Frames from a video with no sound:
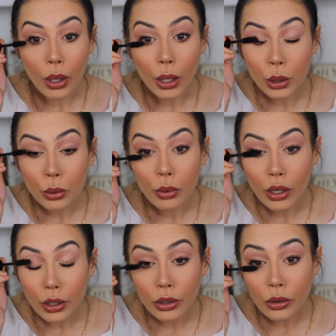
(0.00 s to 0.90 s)
And what
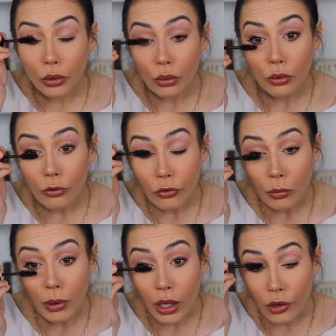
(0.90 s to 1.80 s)
I do
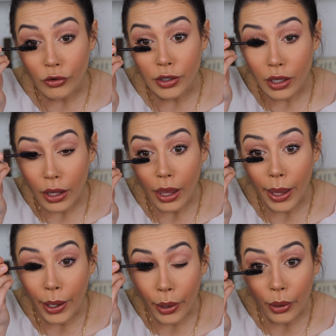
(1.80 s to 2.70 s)
for my everyday
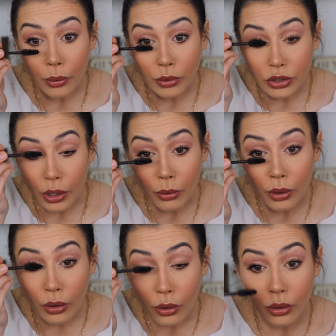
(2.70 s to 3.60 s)
hair, which I
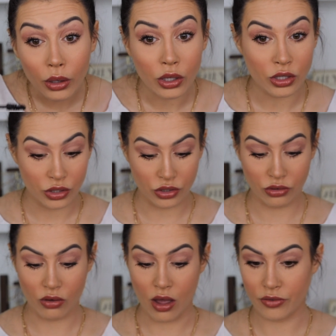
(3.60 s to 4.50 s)
will
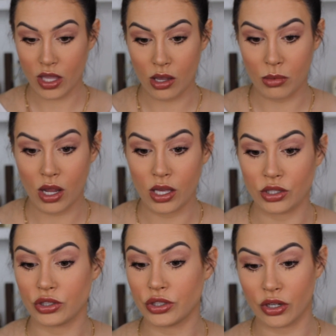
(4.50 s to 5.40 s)
do off camera
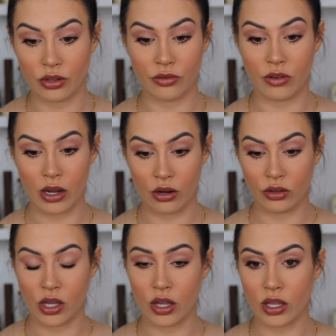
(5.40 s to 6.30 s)
and just show the final
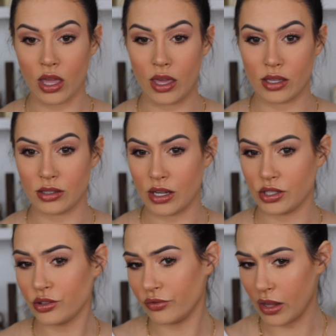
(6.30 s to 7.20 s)
look, is I
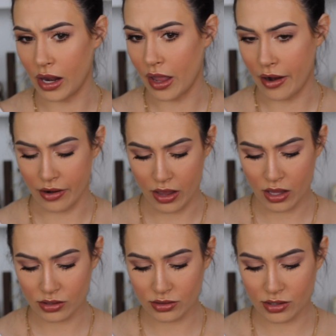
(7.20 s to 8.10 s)
just flat iron
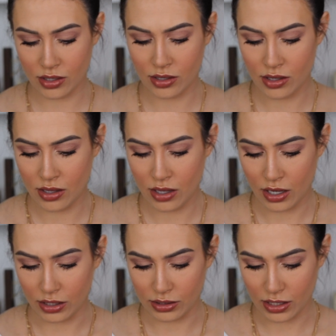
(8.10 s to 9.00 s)
it.
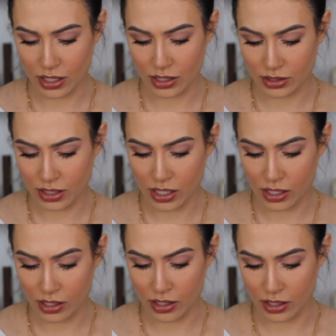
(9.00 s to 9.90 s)
It's
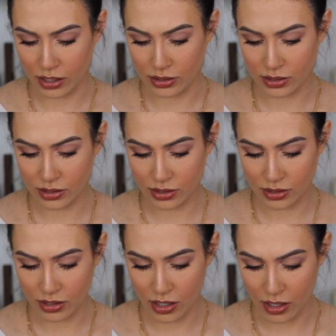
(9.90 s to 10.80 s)
easy. It's